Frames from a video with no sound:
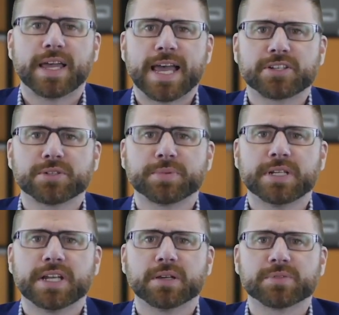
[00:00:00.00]

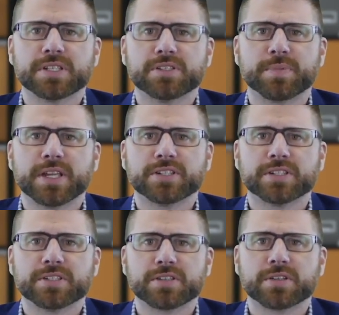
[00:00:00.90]
Atropine helps these
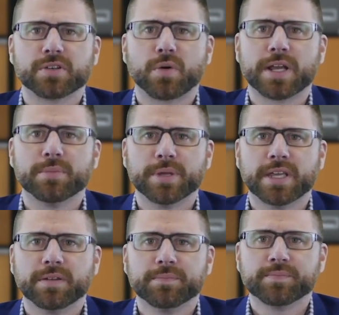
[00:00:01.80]
patients quite a
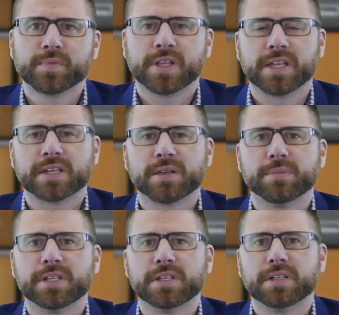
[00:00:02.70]
bit and can
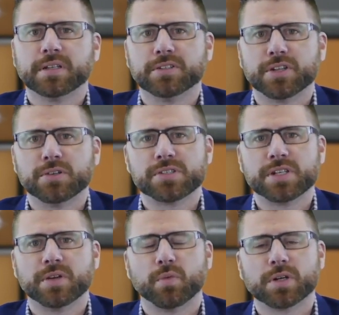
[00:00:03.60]
be
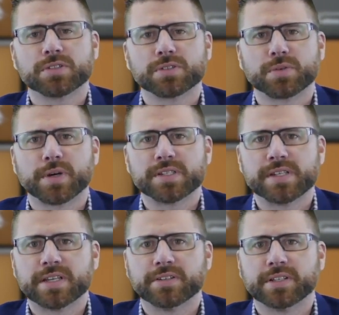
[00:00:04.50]
dosed at once or twice
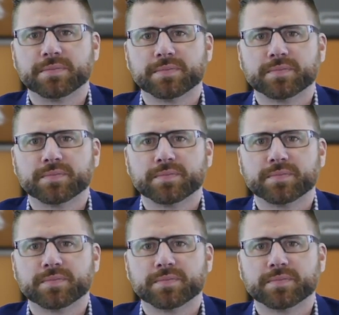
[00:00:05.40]
daily.